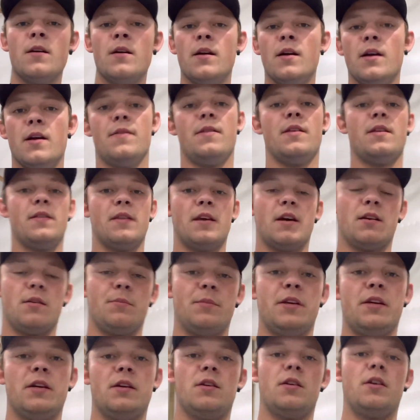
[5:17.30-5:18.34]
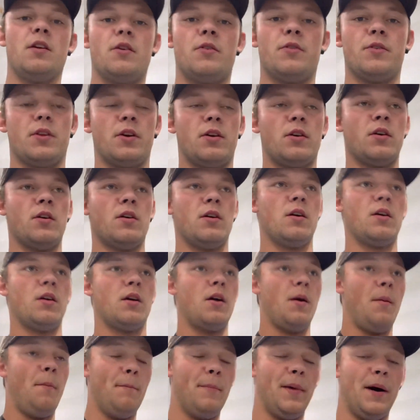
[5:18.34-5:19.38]
and then that'll be good to go in the
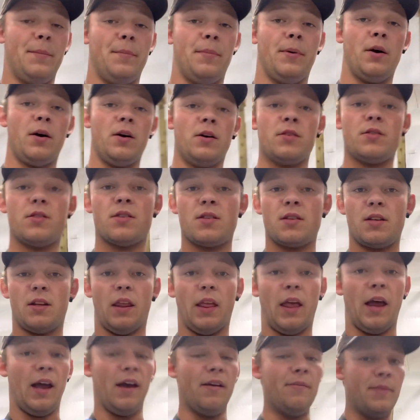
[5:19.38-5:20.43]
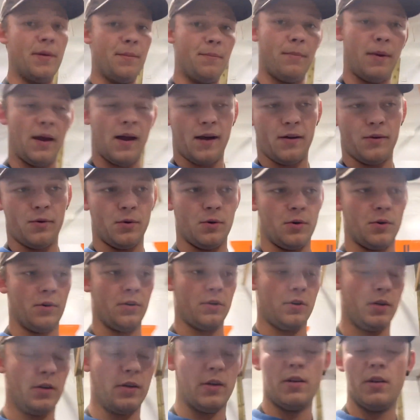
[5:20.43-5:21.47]
car. My parts that have been back
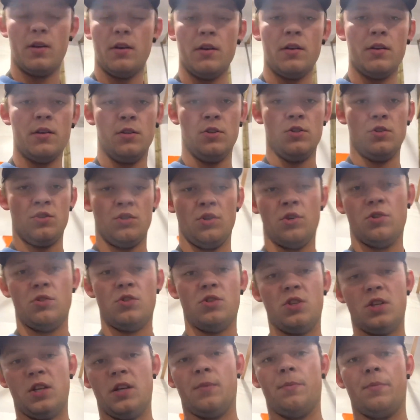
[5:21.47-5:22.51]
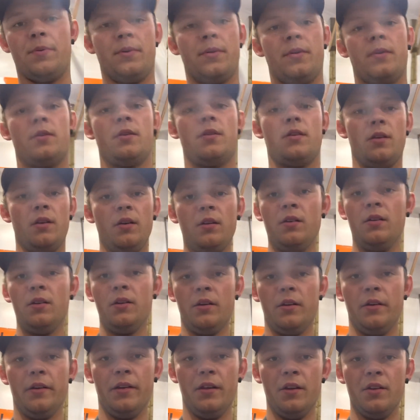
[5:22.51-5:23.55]
ordered should ship
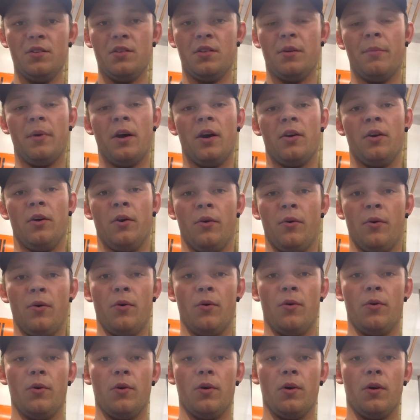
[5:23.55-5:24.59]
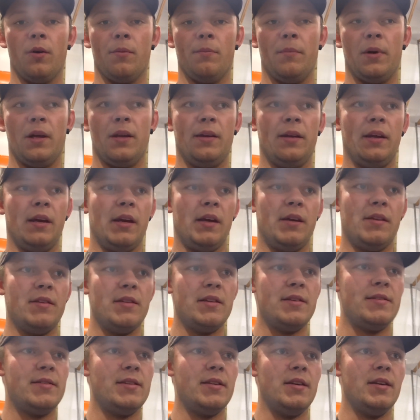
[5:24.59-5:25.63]
tomorrow or Monday.
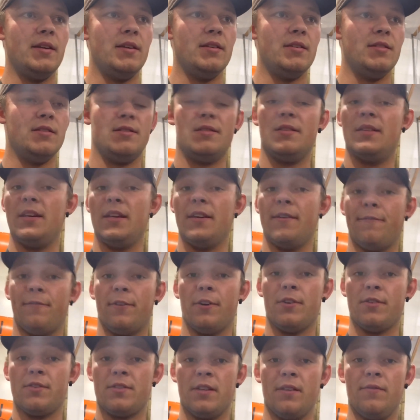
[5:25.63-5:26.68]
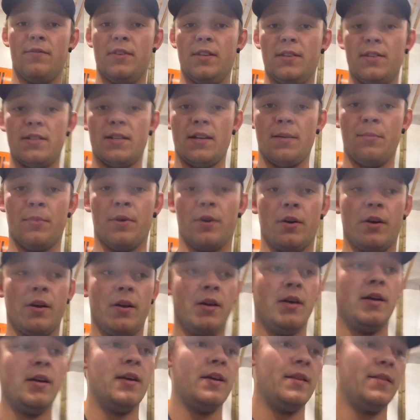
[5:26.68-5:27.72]
This is the 1st of December
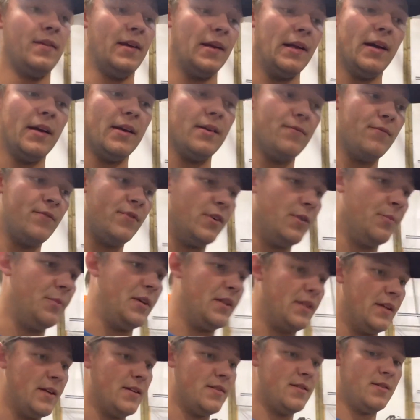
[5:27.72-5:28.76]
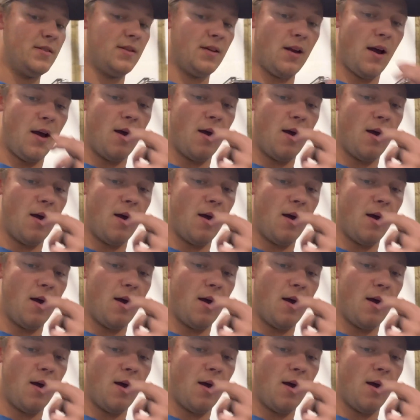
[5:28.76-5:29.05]
that I am filming this.